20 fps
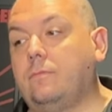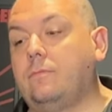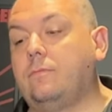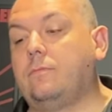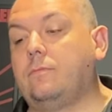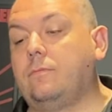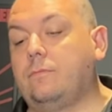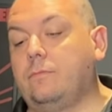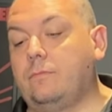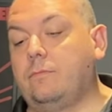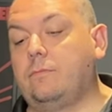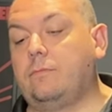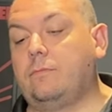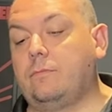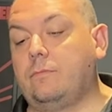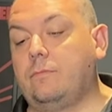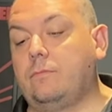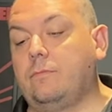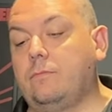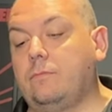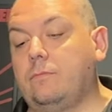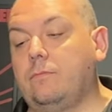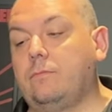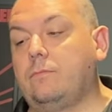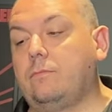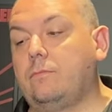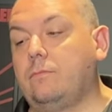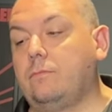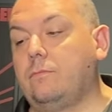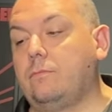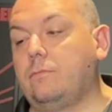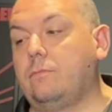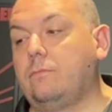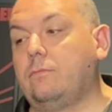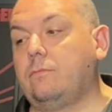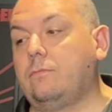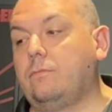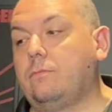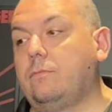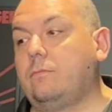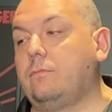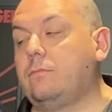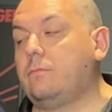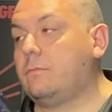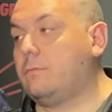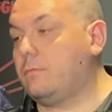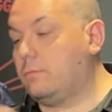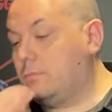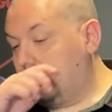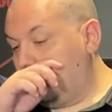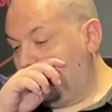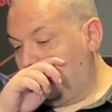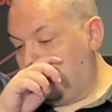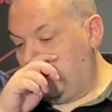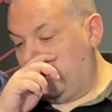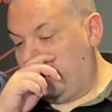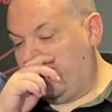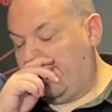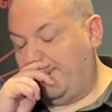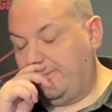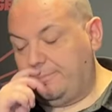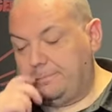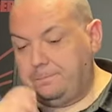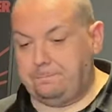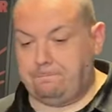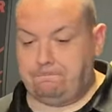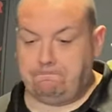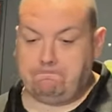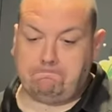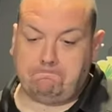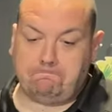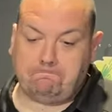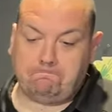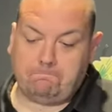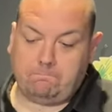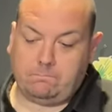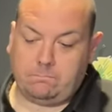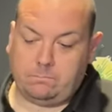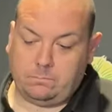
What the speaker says: This person isn't speaking.